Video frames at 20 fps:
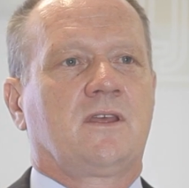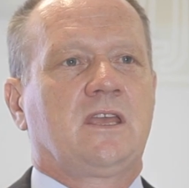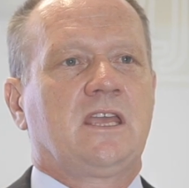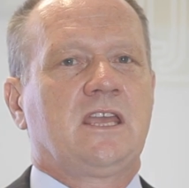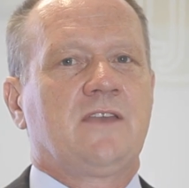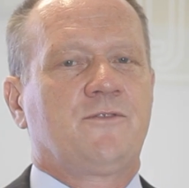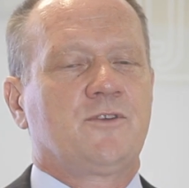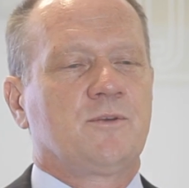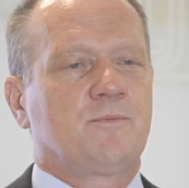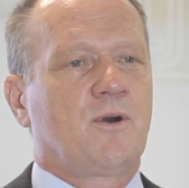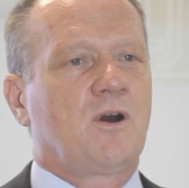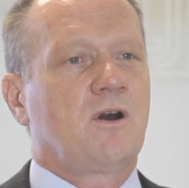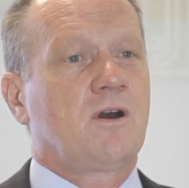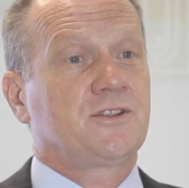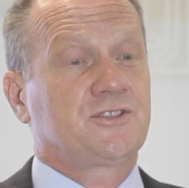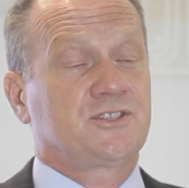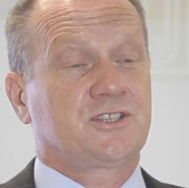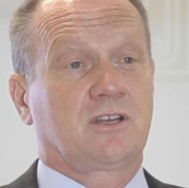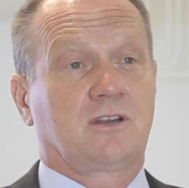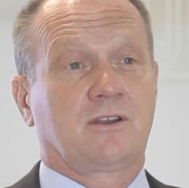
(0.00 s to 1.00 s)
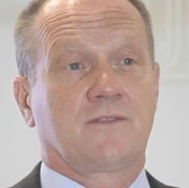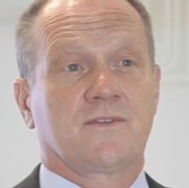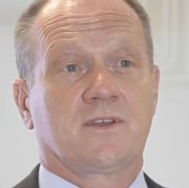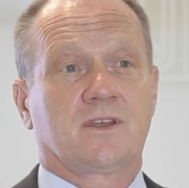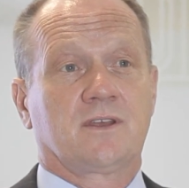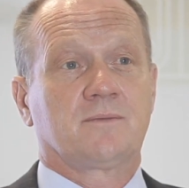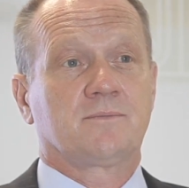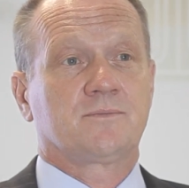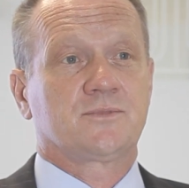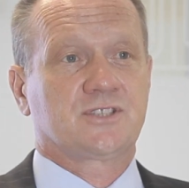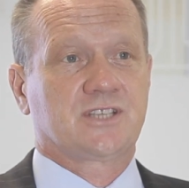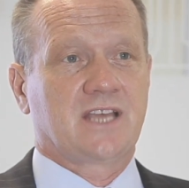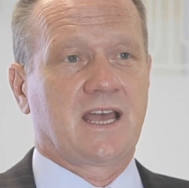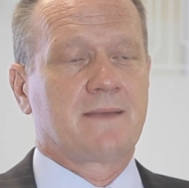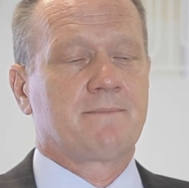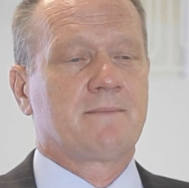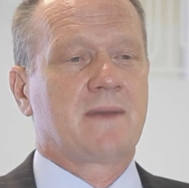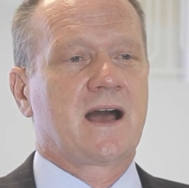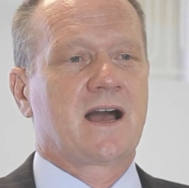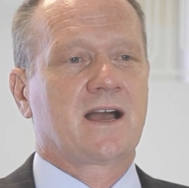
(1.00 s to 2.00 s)
if you buy and sell on the
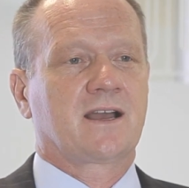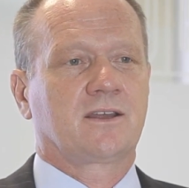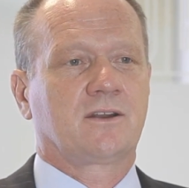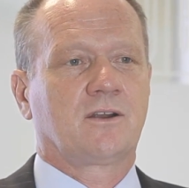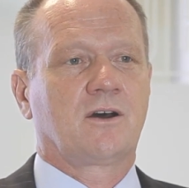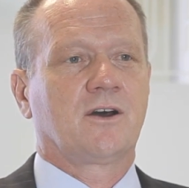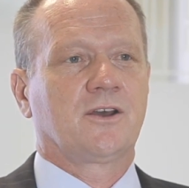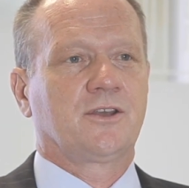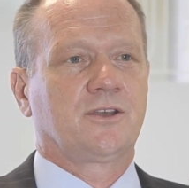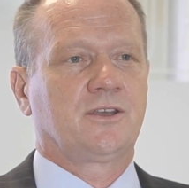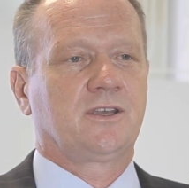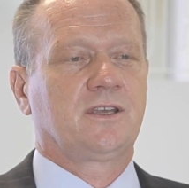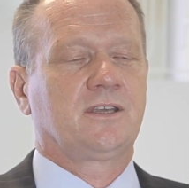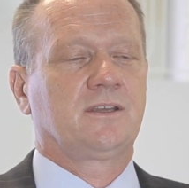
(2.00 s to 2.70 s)
same market, i.e.